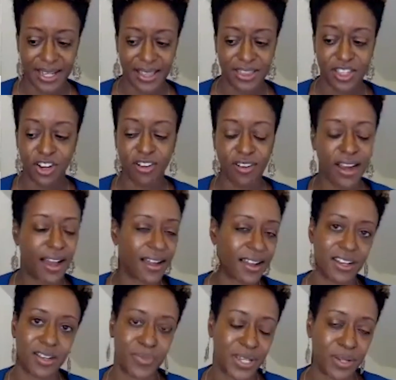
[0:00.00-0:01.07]
they're not
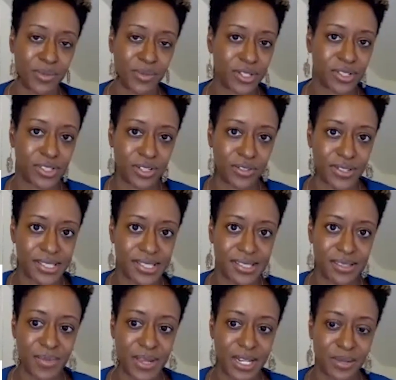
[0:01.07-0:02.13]
going to be able to service as
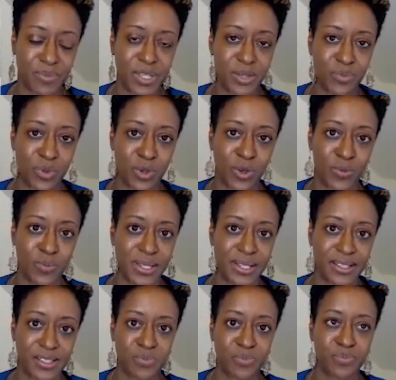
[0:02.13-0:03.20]
many people
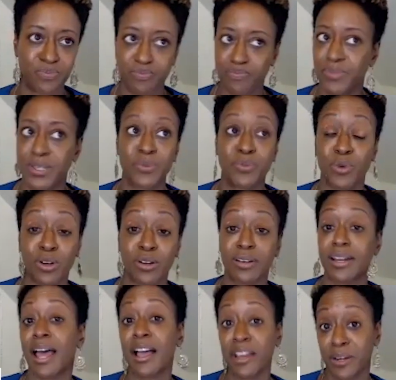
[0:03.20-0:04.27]
because people are
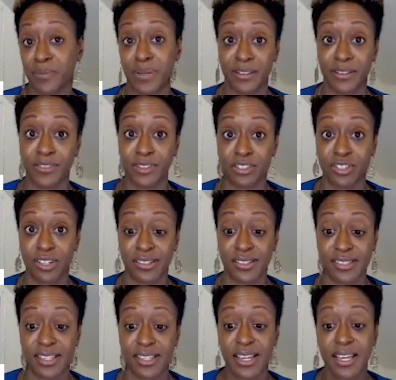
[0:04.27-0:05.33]
not going to pay for their drugs.